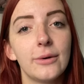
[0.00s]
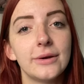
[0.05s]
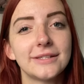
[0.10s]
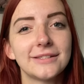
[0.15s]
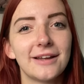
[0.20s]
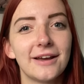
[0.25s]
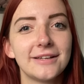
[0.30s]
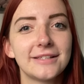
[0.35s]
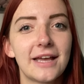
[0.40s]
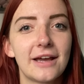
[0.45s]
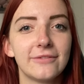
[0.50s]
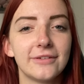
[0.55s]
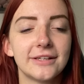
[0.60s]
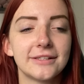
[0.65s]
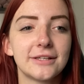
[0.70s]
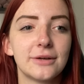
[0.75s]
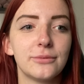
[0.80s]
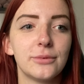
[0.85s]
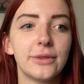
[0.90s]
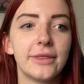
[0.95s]
It's nice having
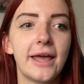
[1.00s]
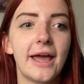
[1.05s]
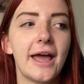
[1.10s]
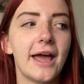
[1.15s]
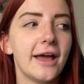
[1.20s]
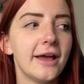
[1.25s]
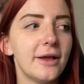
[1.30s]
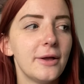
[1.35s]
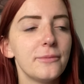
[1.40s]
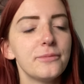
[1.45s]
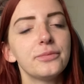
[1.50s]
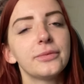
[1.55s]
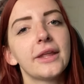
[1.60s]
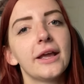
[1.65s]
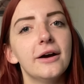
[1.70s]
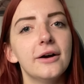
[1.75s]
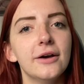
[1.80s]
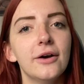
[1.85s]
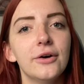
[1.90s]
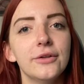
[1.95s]
someone there
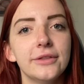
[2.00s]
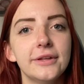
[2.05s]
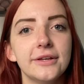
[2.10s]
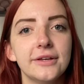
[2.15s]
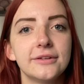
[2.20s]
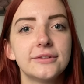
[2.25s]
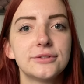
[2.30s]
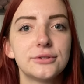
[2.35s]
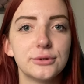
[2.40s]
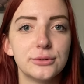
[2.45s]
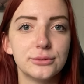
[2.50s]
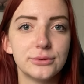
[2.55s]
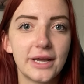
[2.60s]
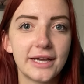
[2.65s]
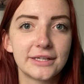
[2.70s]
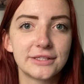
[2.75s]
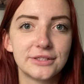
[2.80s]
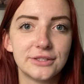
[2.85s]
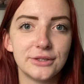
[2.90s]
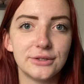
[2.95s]
on the stall
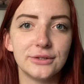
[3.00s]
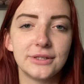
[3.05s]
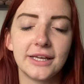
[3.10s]
next to you